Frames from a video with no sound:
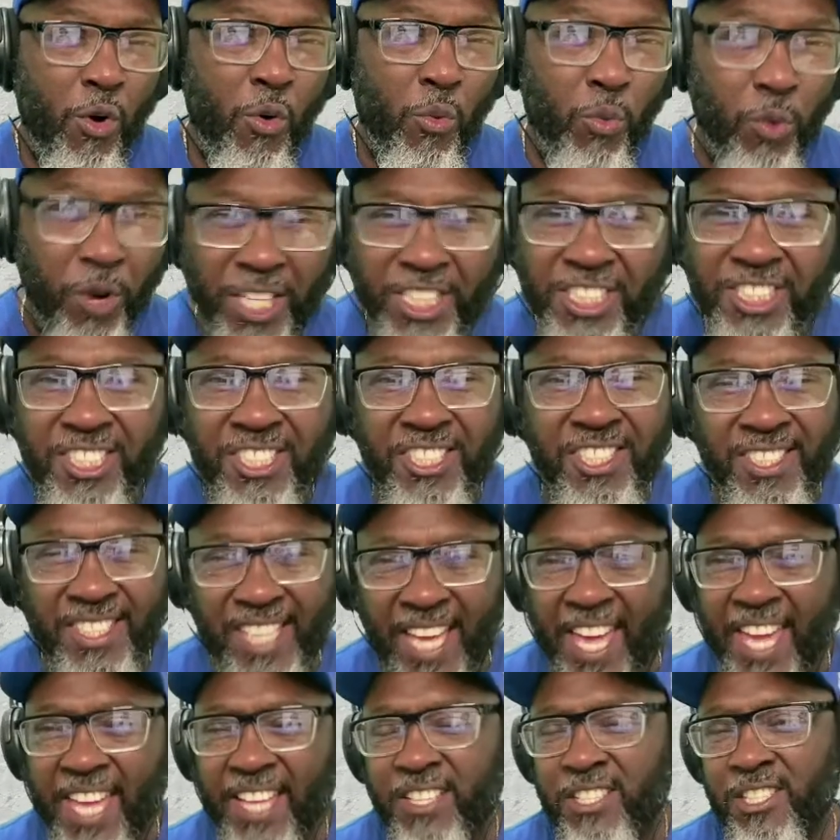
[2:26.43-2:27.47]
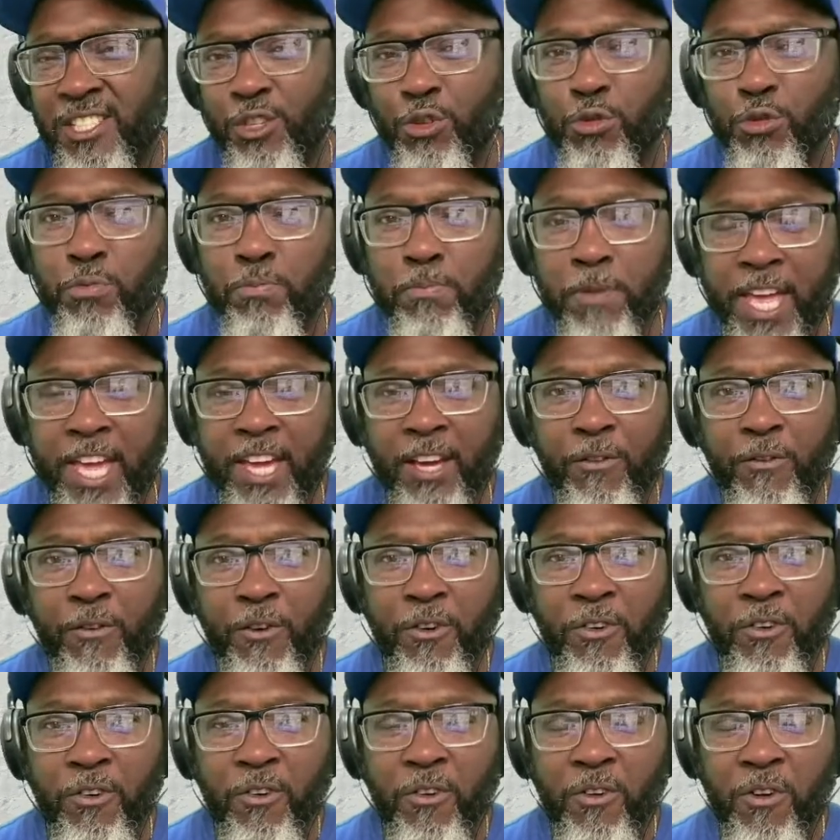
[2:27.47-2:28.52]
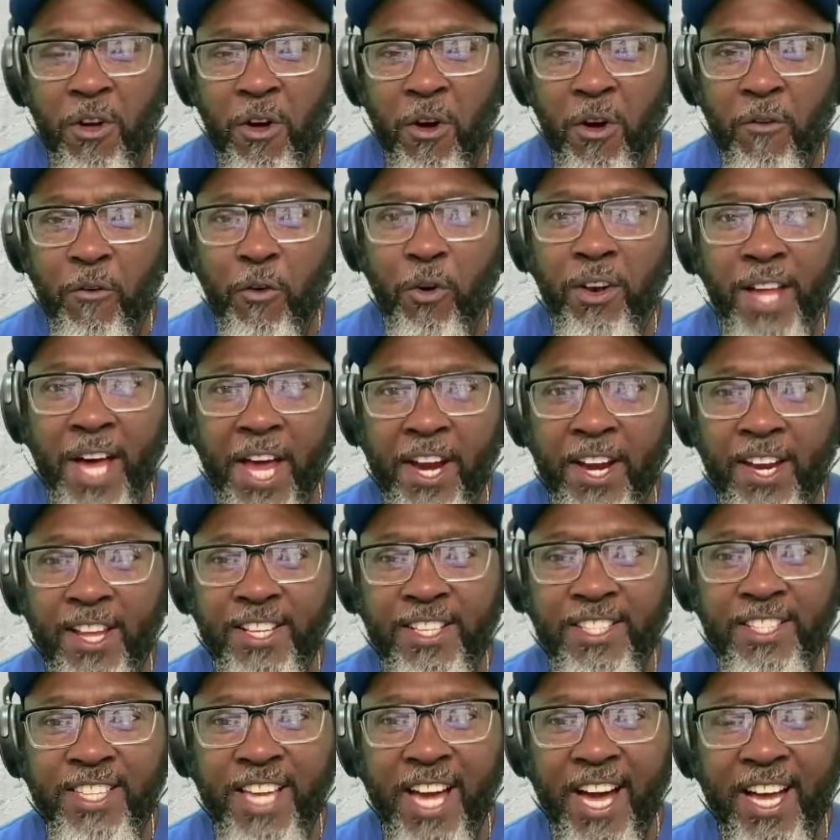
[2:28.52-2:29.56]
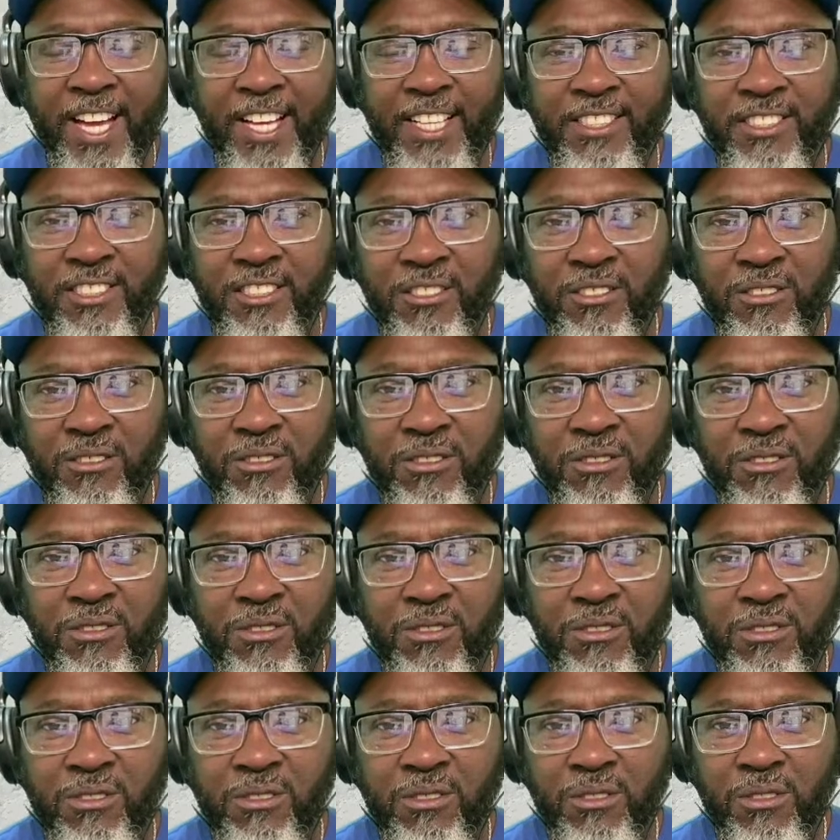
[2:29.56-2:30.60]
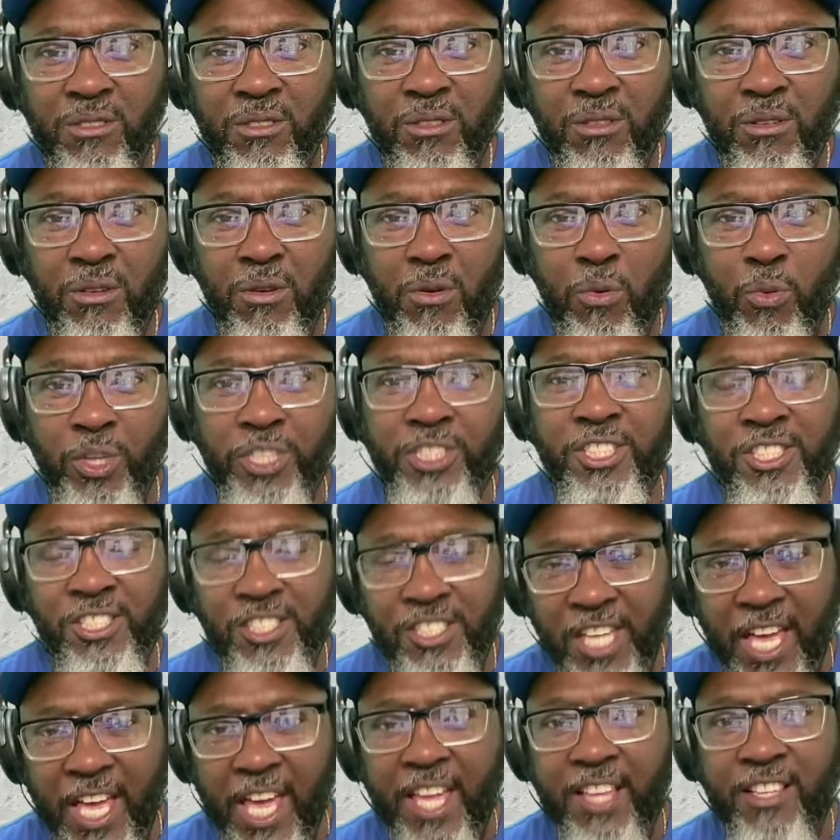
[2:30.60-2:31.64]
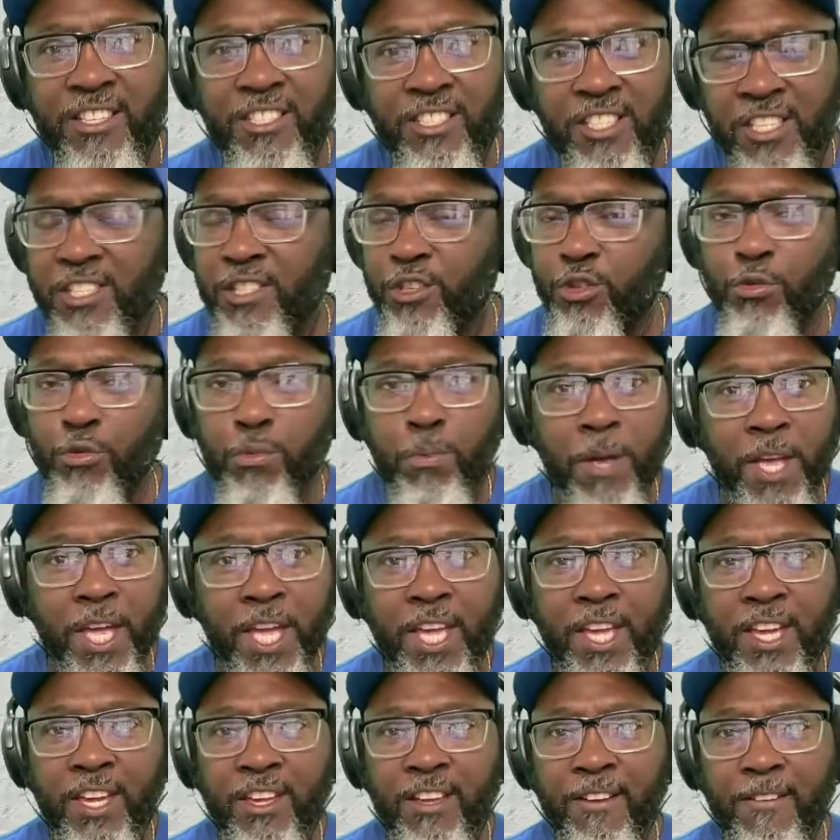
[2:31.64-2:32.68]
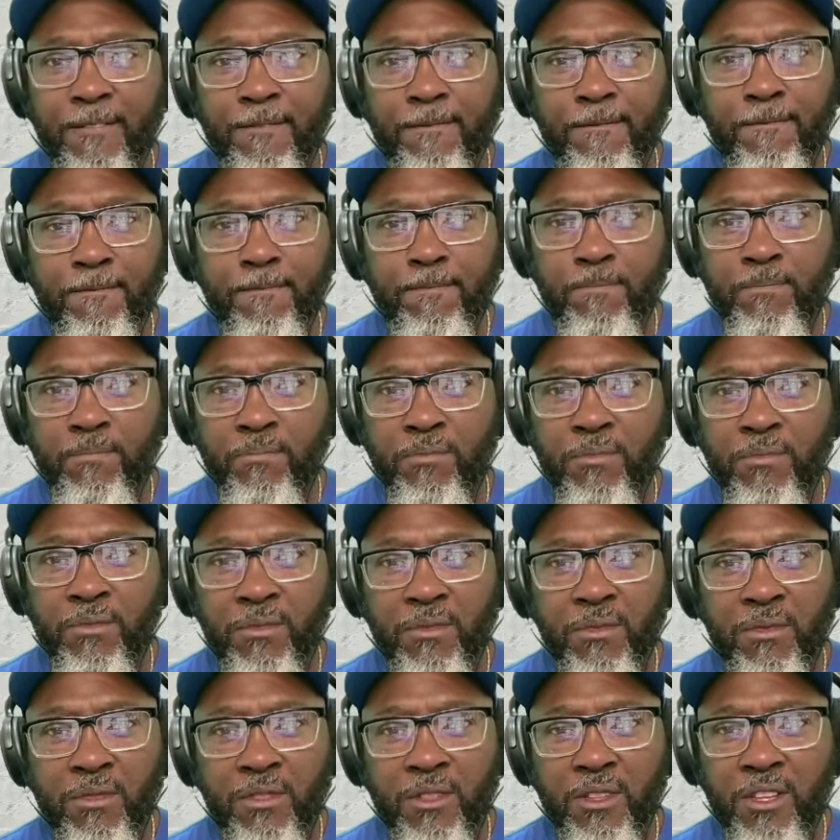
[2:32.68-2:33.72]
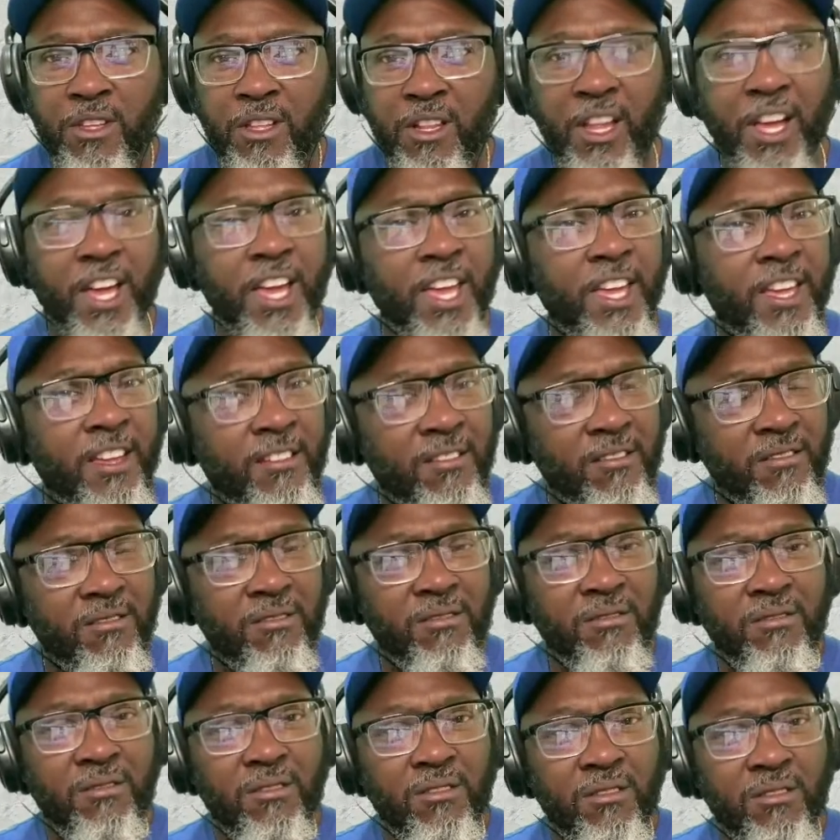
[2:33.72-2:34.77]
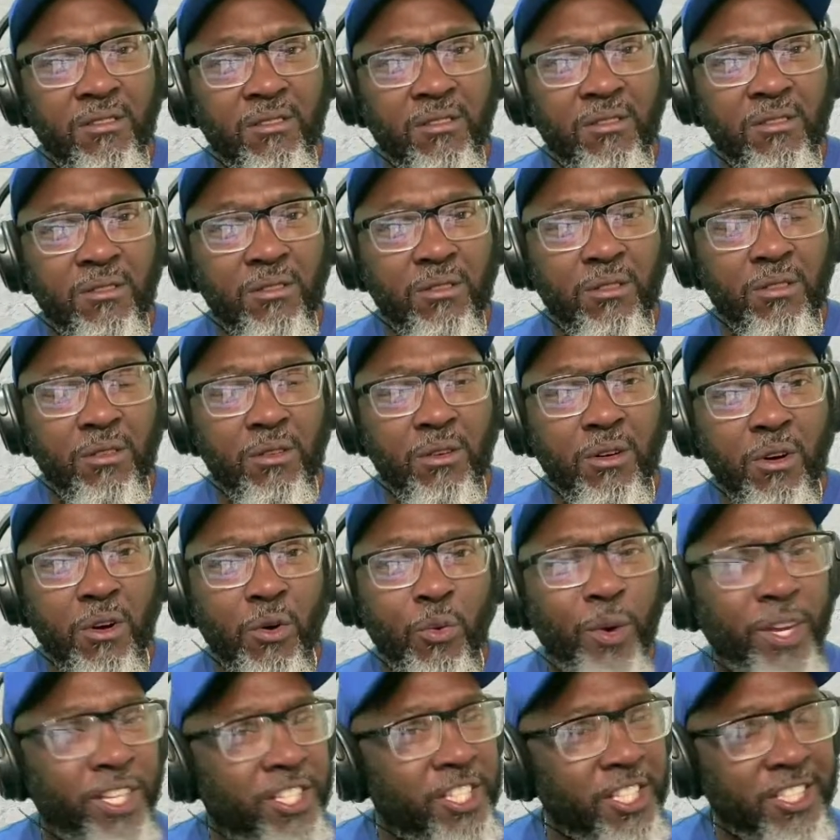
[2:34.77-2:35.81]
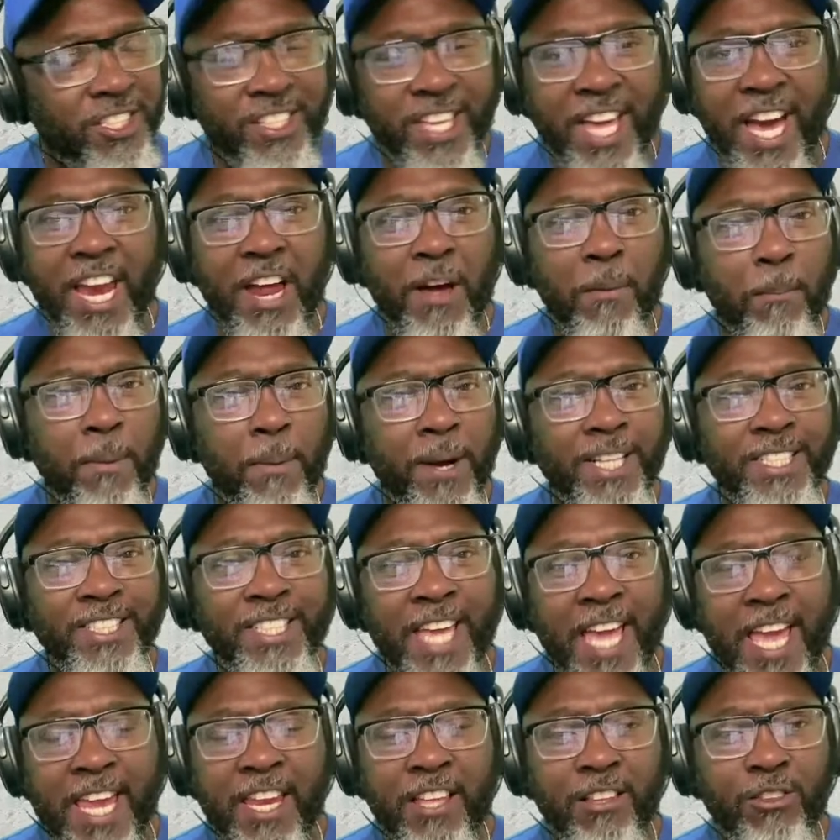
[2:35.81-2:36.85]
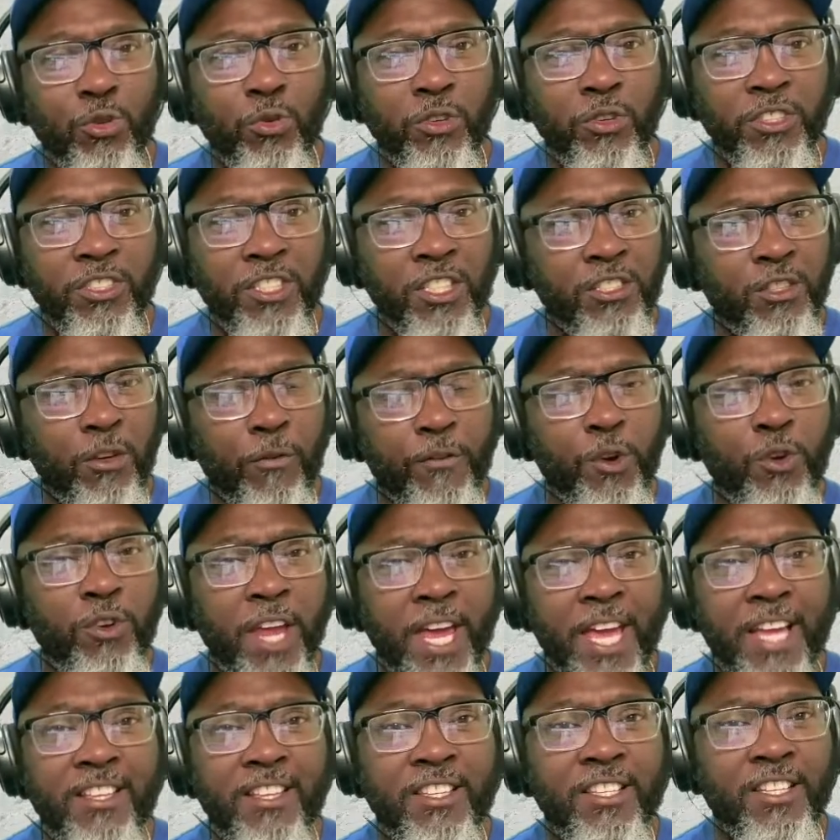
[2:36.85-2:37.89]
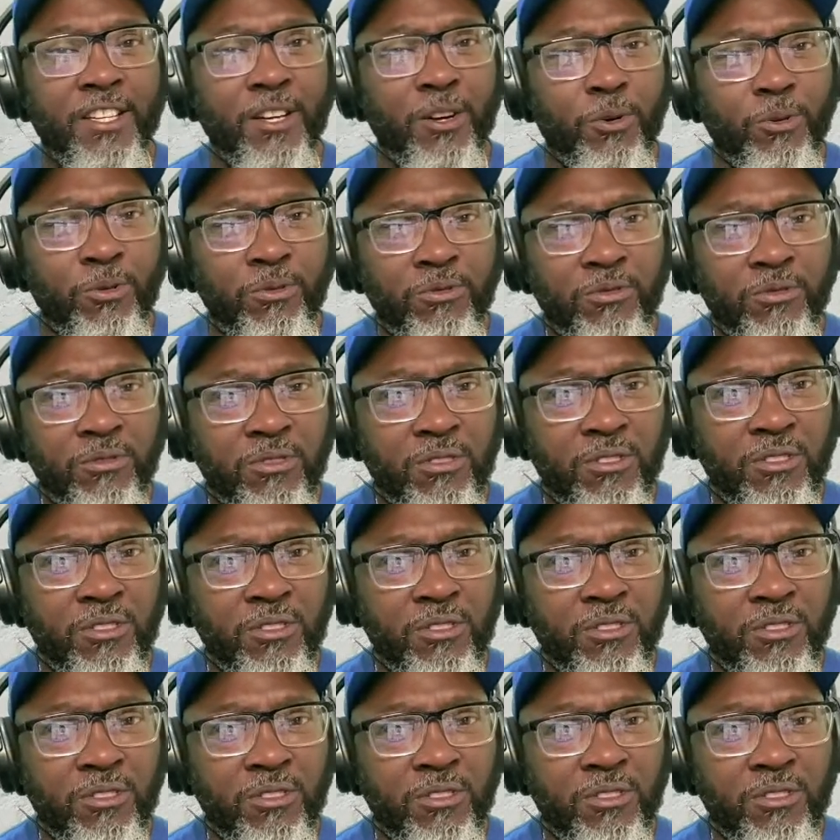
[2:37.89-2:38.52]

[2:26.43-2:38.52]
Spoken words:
Was the stage too big for a lot of these guys? Was the stage just too big? Like, we just got our butts handed to us just a few days ago.